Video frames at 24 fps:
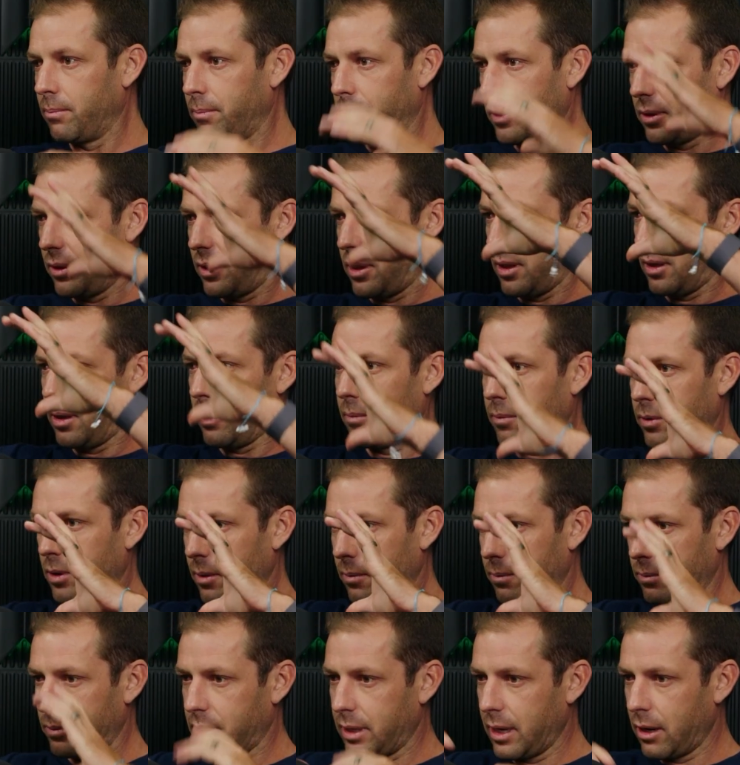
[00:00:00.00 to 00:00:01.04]
but the
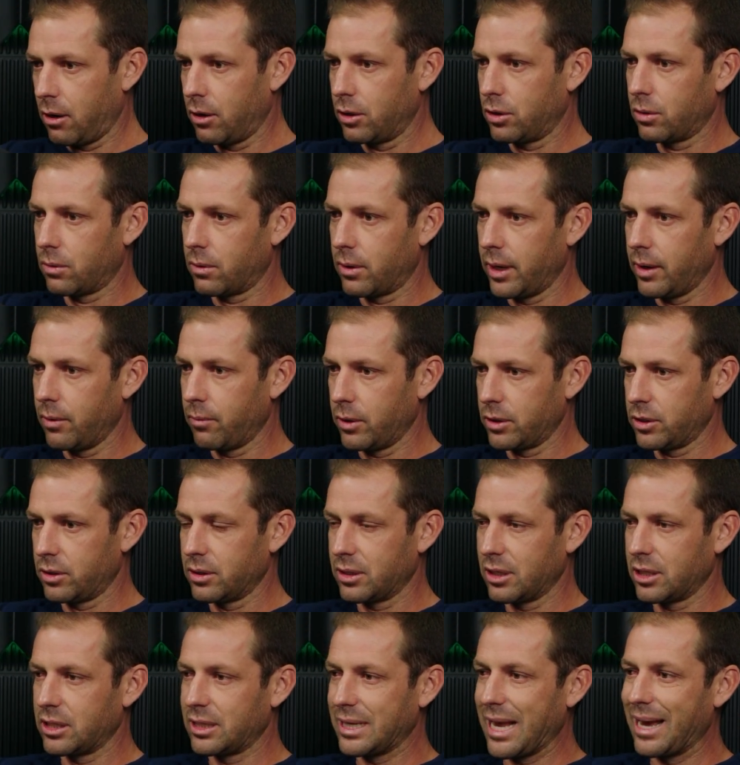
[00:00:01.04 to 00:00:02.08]
territory, which is
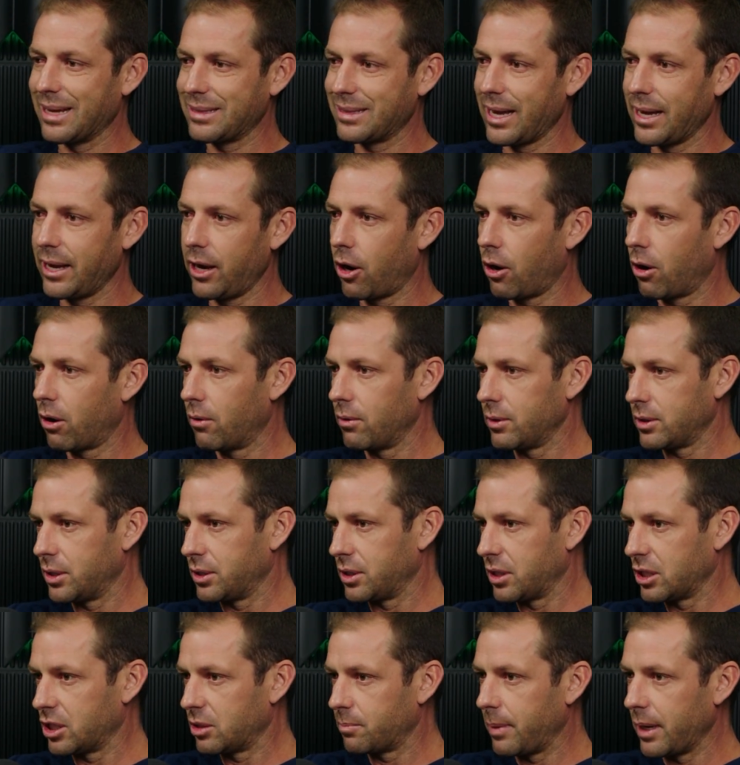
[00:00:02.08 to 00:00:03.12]
a SAR, which is
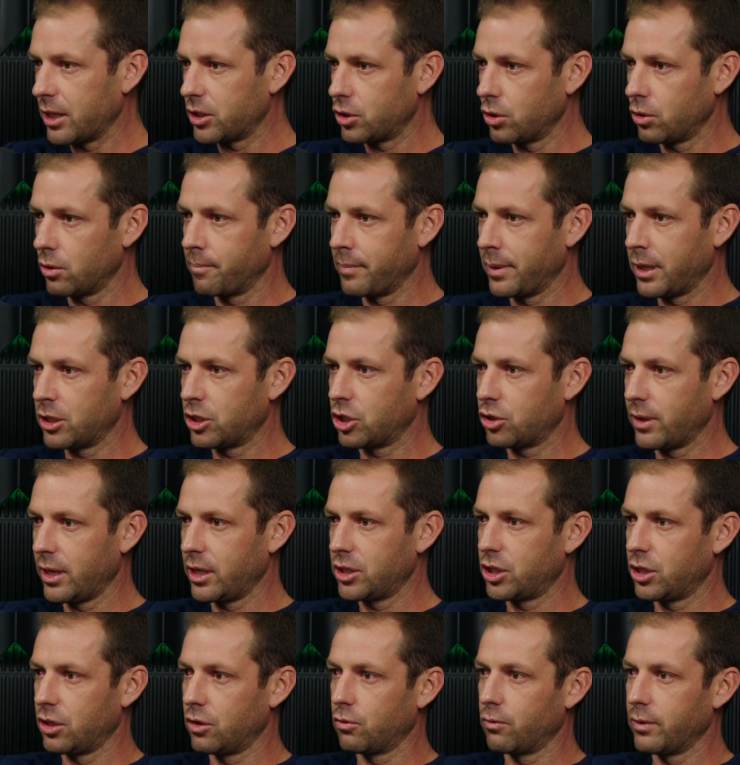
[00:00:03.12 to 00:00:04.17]
a special
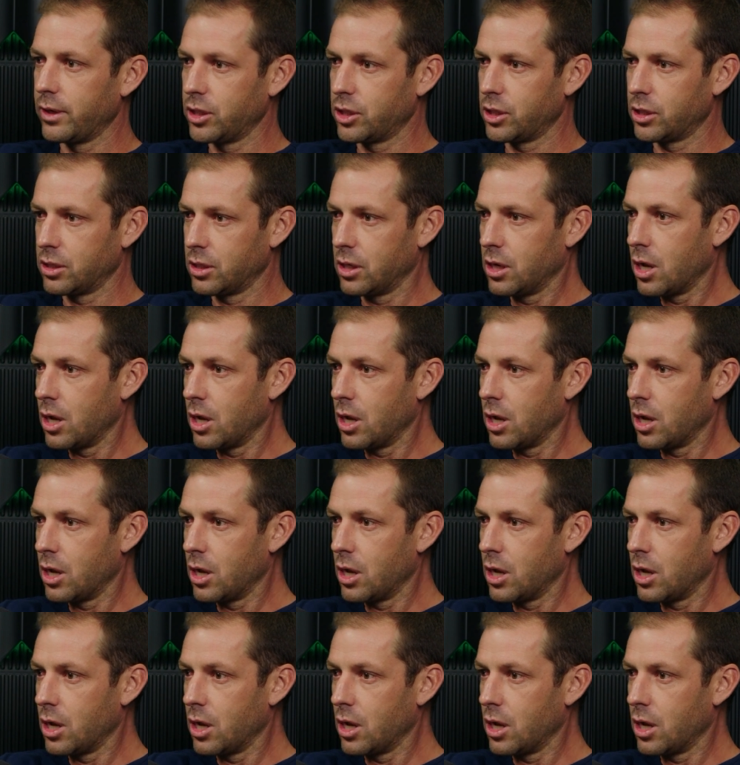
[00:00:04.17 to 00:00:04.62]
administration region